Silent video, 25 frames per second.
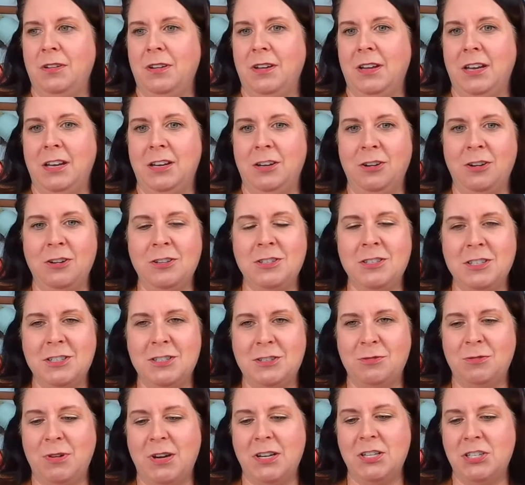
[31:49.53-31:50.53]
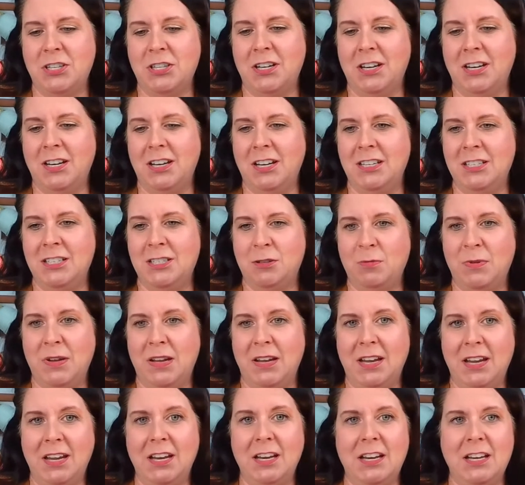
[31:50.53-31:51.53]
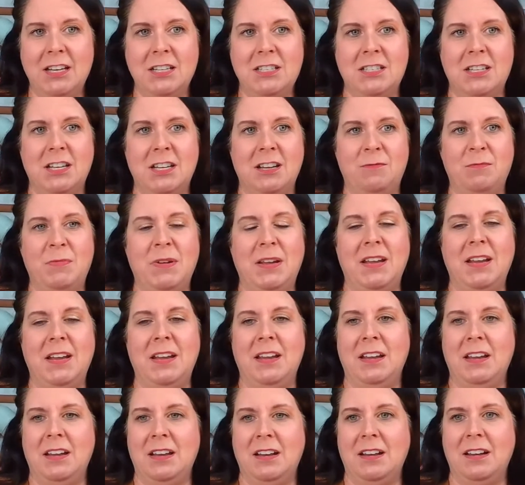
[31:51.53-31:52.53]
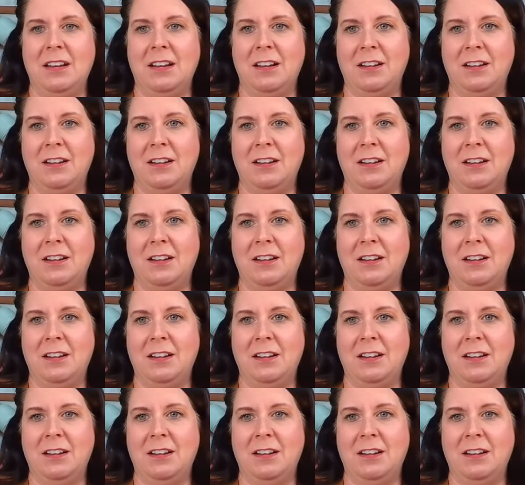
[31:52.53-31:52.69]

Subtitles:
In your situation, it needs to be, he needs to be